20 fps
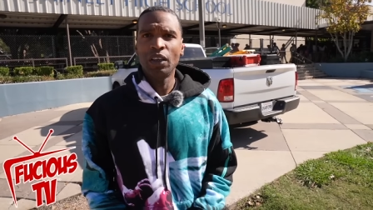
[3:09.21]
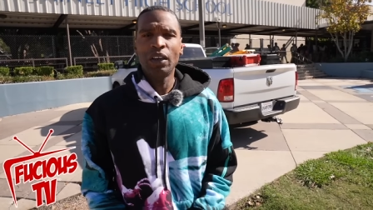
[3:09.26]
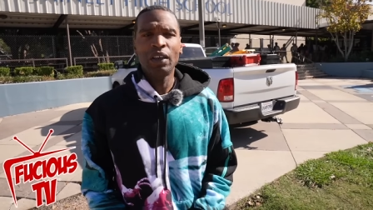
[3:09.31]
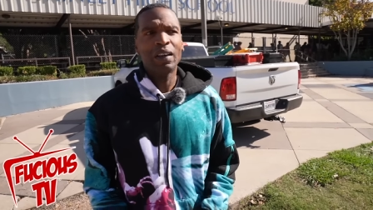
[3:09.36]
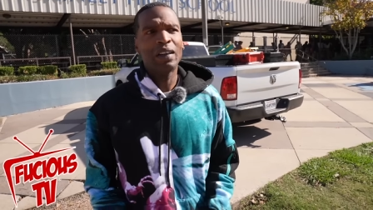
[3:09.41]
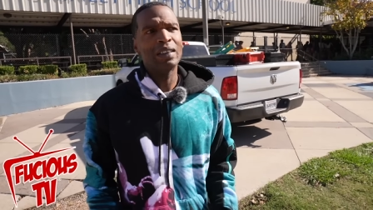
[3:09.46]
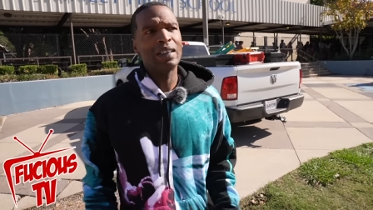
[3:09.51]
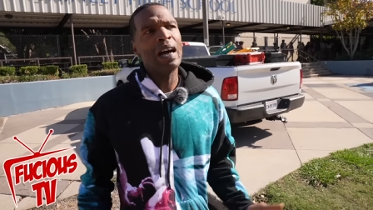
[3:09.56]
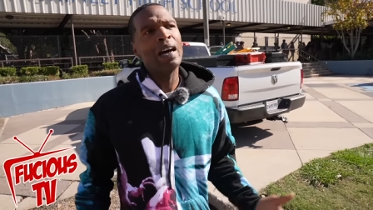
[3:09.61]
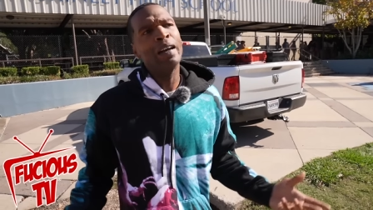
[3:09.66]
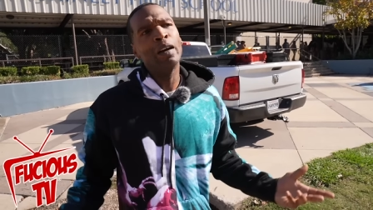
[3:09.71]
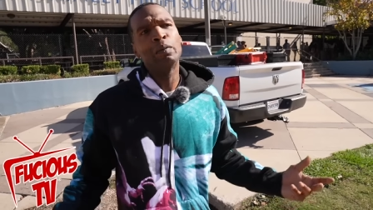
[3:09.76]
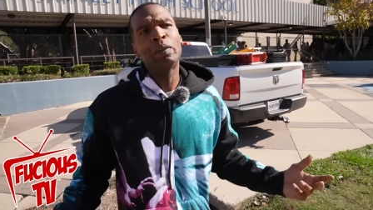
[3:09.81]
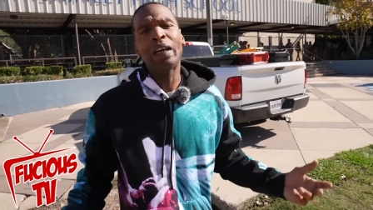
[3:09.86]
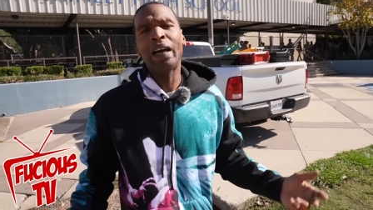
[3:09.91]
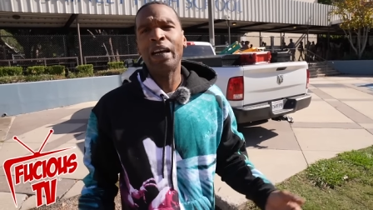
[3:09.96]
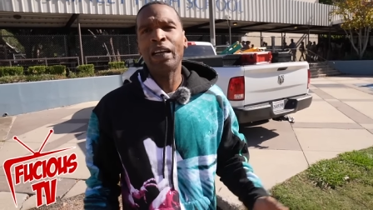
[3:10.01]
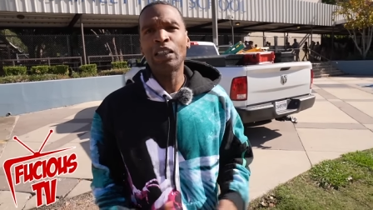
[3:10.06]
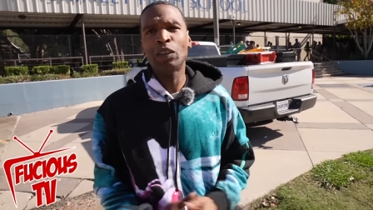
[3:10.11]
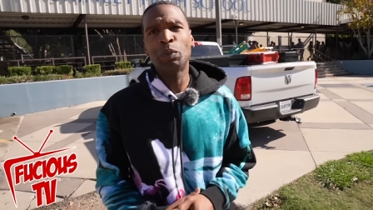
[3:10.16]
Yeah. Cause I helped
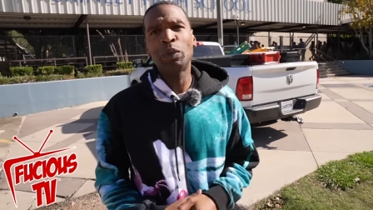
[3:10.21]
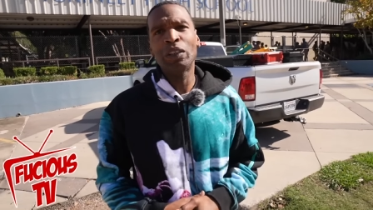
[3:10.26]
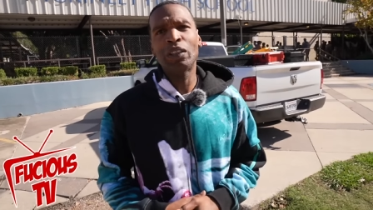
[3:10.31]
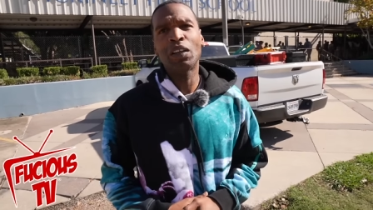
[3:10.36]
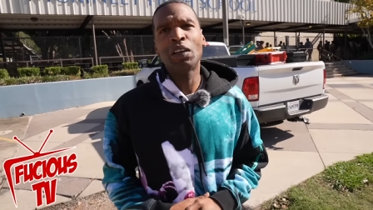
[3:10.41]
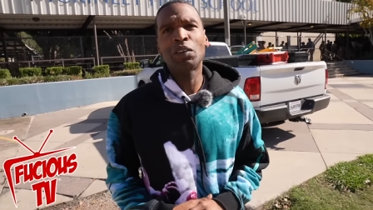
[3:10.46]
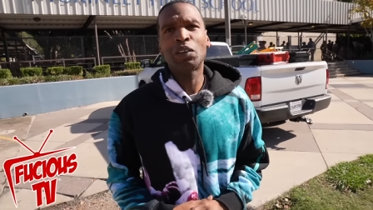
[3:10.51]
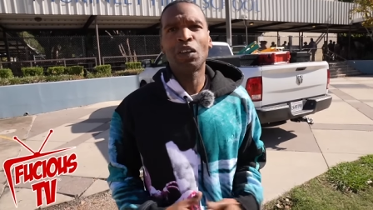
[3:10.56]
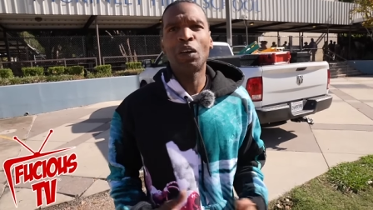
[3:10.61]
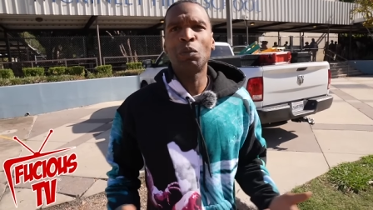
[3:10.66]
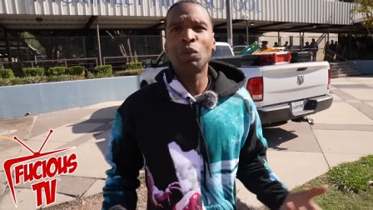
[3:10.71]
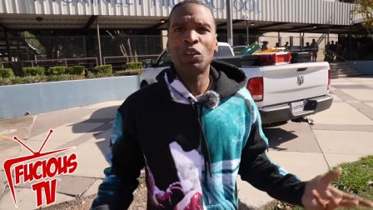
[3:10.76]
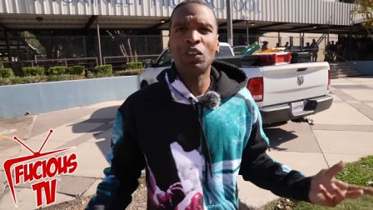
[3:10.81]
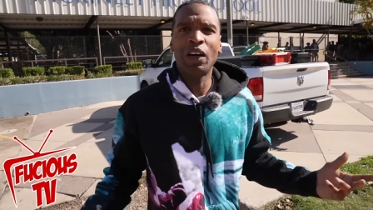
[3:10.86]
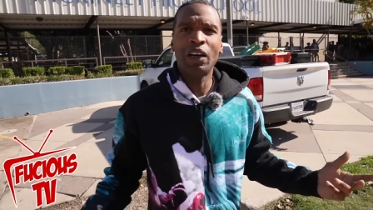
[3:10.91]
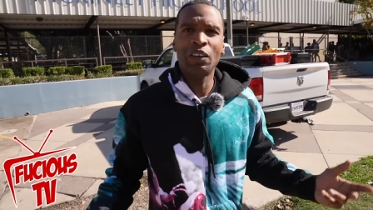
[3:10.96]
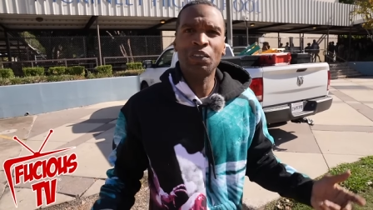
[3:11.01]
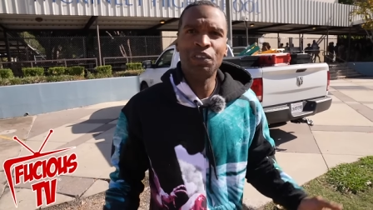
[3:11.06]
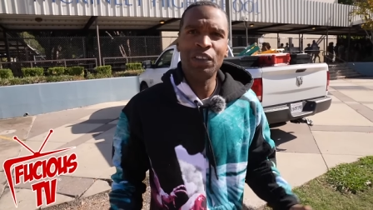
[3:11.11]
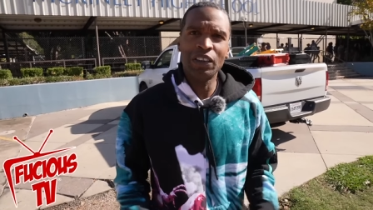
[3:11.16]
tear this bitch up, so I'm gonna
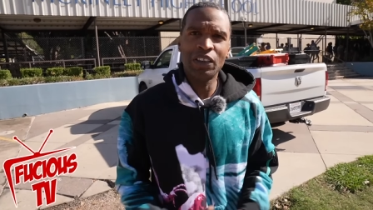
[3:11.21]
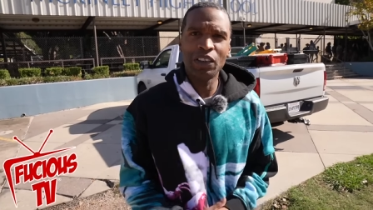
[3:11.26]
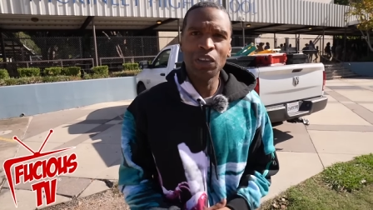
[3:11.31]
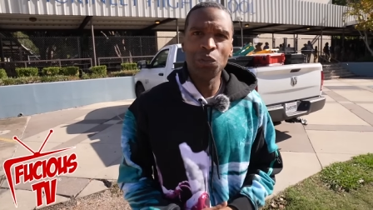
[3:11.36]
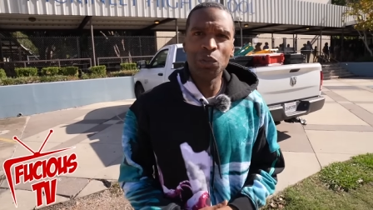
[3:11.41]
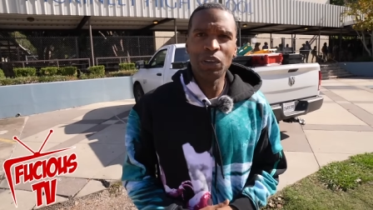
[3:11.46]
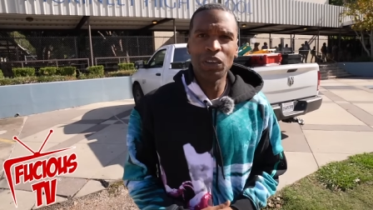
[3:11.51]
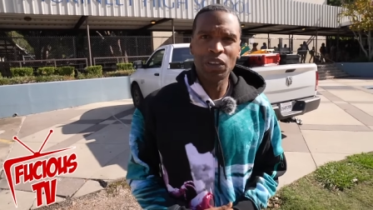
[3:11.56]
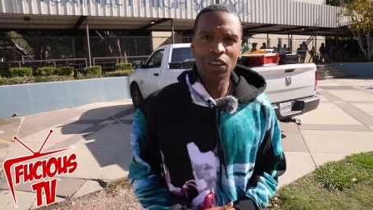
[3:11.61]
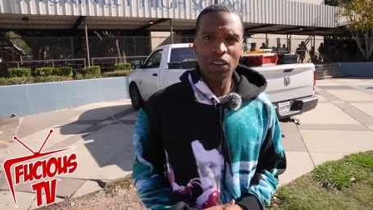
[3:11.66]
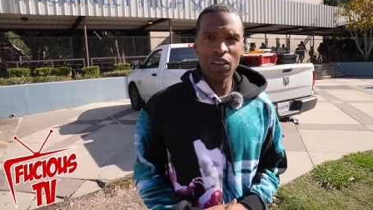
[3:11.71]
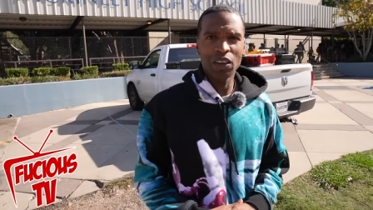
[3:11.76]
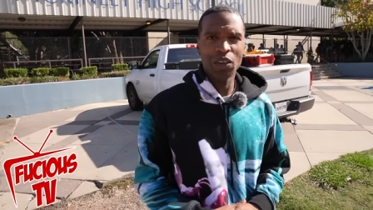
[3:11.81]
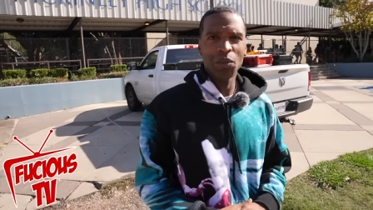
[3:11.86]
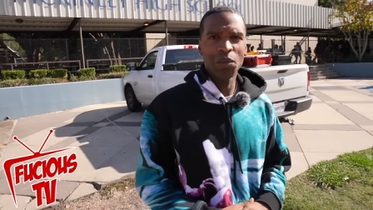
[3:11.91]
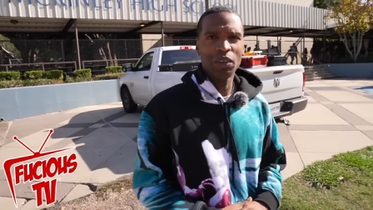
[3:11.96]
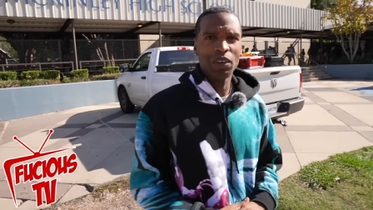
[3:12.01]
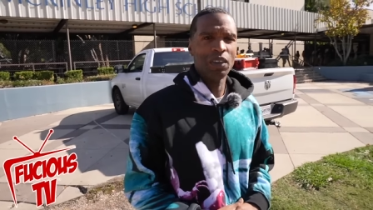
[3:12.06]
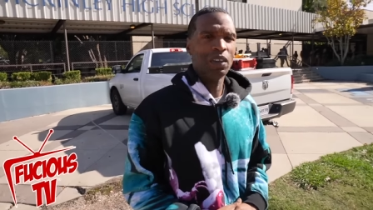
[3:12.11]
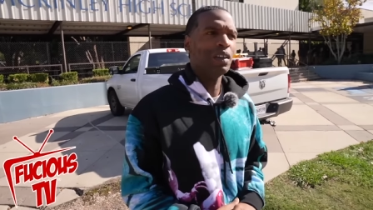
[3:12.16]
try to fix this bitch.
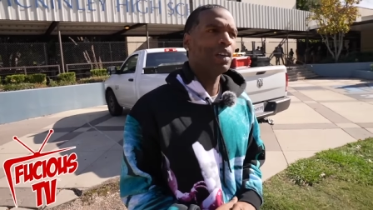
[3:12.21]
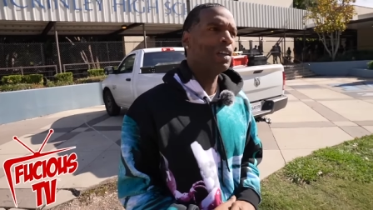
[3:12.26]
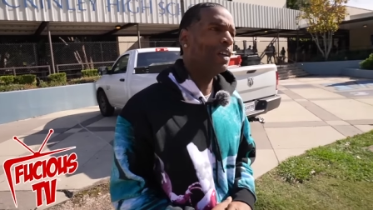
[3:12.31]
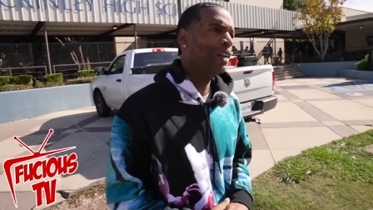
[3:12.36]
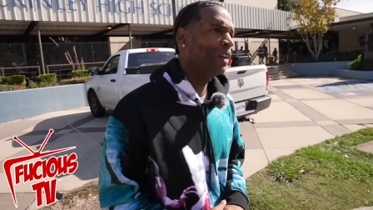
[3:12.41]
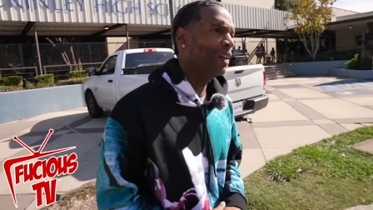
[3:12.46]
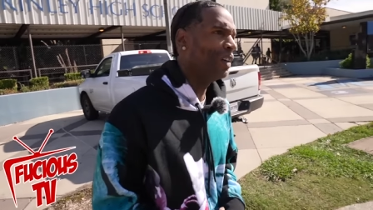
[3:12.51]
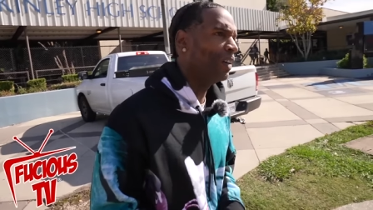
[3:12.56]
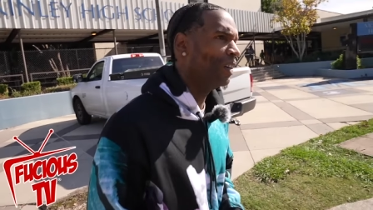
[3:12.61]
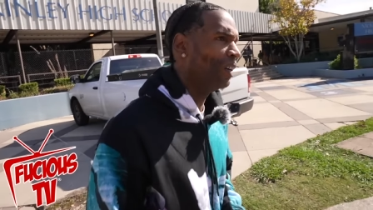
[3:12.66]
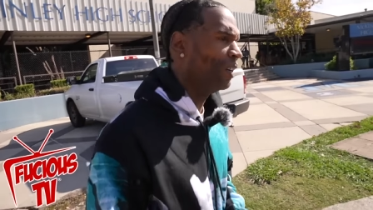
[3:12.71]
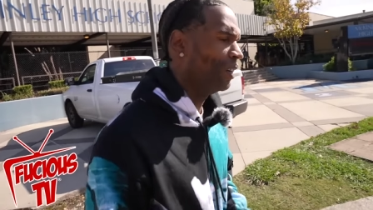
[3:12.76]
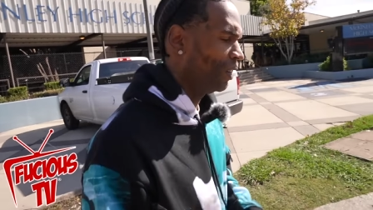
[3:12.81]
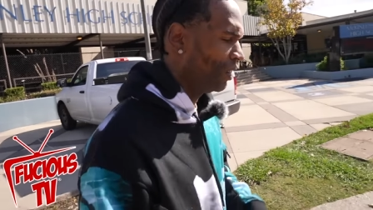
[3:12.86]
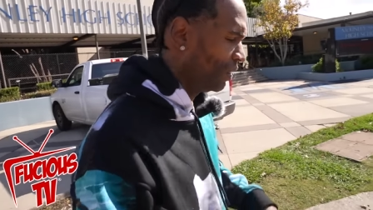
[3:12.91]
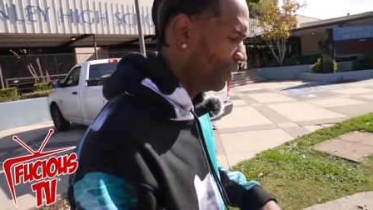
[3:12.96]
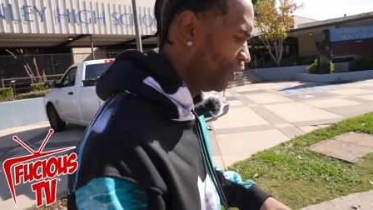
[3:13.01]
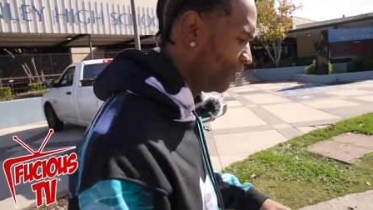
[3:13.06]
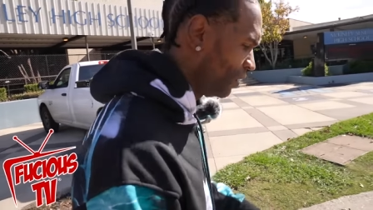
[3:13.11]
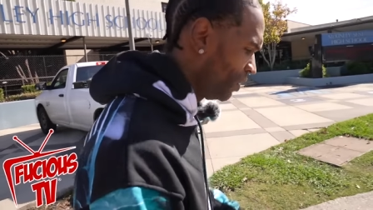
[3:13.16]
Yeah. yeah. And, and I
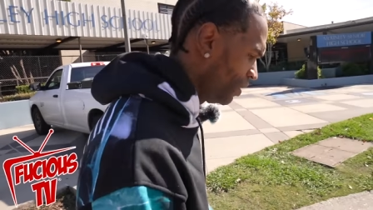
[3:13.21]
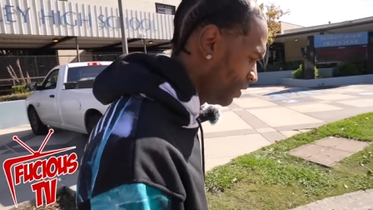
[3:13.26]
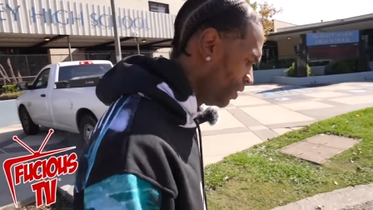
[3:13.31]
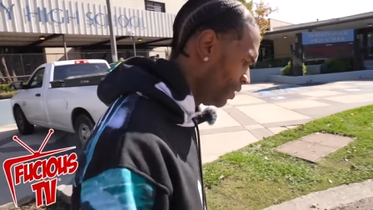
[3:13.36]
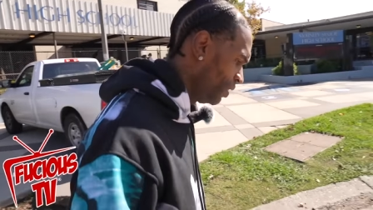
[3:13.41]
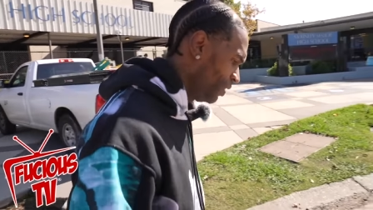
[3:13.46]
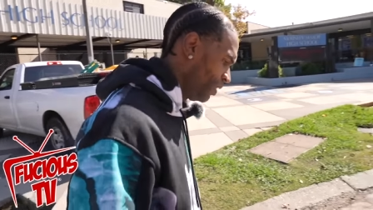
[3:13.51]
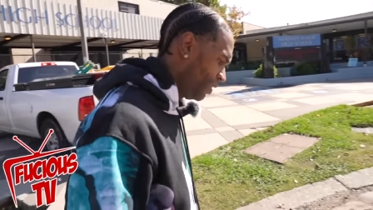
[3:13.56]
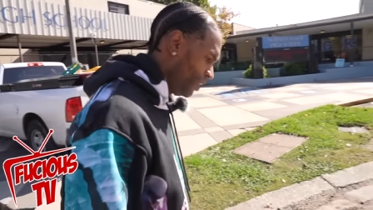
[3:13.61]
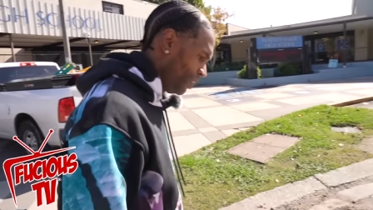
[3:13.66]
feel like a lot